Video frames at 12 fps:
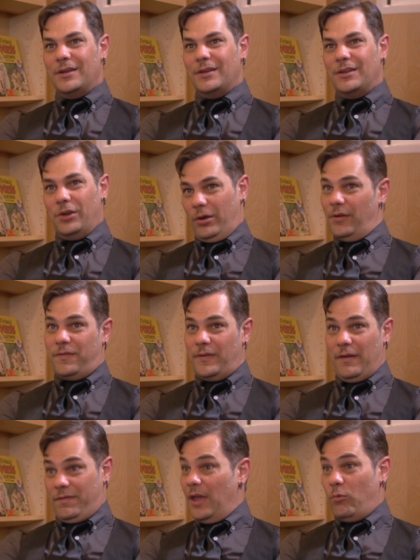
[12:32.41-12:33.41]
you know,
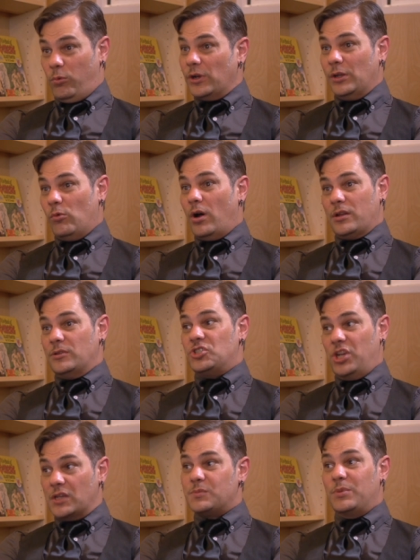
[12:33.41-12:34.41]
if they really want to
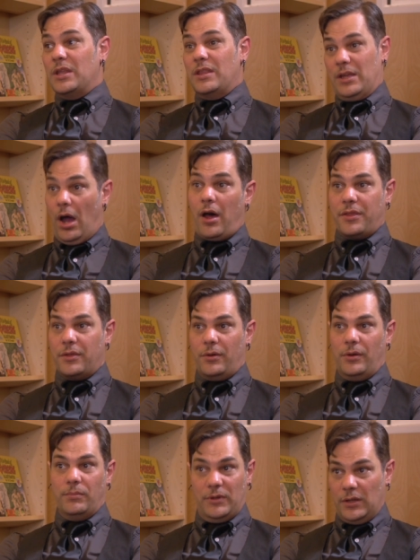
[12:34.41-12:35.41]
just be the
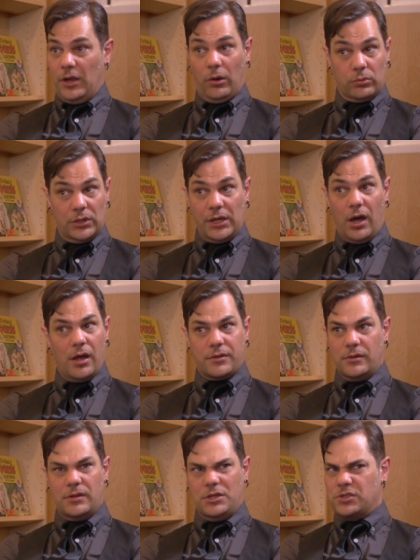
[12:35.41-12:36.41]
author and be the only
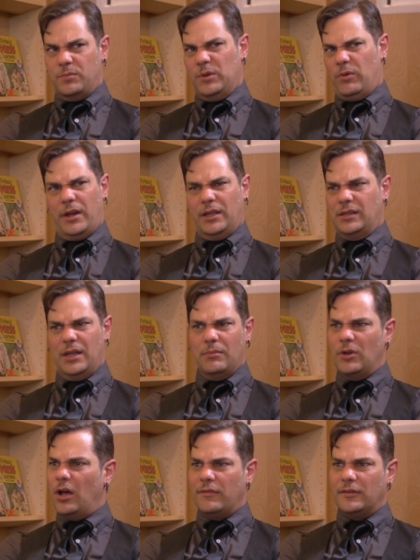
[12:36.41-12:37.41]
author, they should be writing a damn
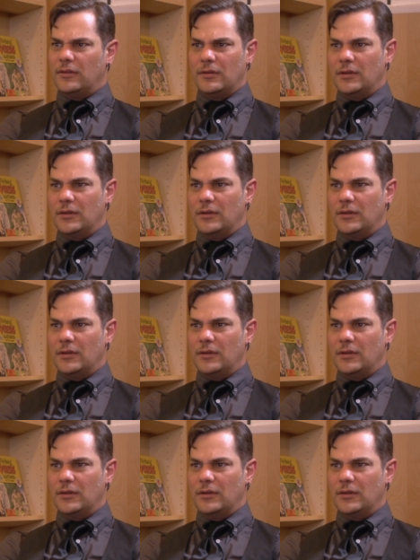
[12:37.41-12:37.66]
novel,